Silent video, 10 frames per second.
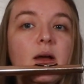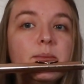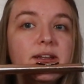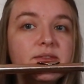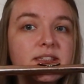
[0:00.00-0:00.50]

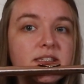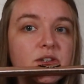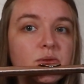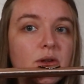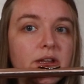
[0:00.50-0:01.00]
But if it's
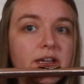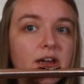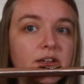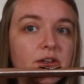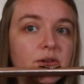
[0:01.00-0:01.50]
still rolling
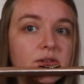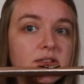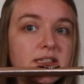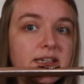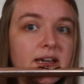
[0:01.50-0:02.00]
on you,
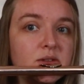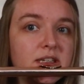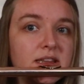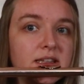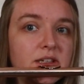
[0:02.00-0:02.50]
see how
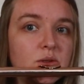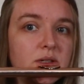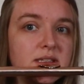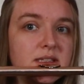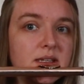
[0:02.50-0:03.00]
suddenly you
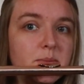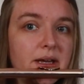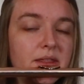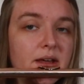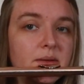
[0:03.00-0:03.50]
can see my
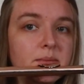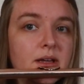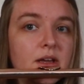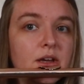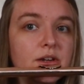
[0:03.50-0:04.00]
thumb?
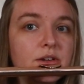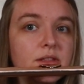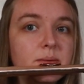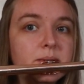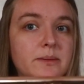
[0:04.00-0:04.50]
Your
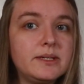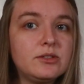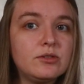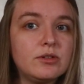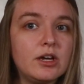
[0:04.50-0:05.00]
thumb might be
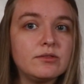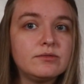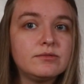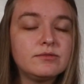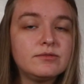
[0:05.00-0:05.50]
too low,
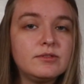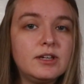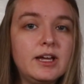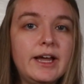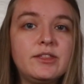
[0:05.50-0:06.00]

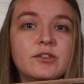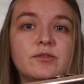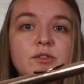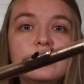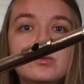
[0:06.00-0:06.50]
and the
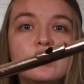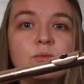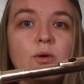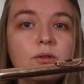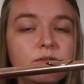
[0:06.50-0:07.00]
flute will
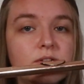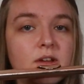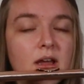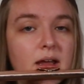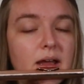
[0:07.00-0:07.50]
roll.
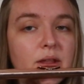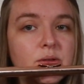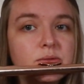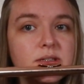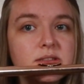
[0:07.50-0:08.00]
And
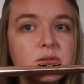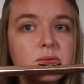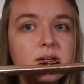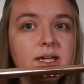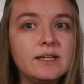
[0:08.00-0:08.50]
the reason
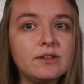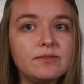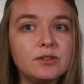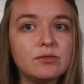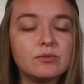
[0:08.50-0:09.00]
why the
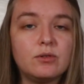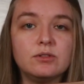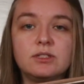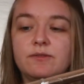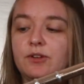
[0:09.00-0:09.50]
flute
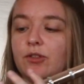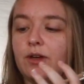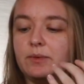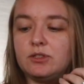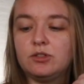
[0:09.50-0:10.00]
rolls if your
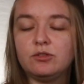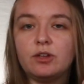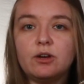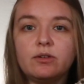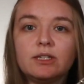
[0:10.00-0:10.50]
thumb is too
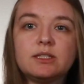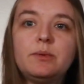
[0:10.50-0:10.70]
low is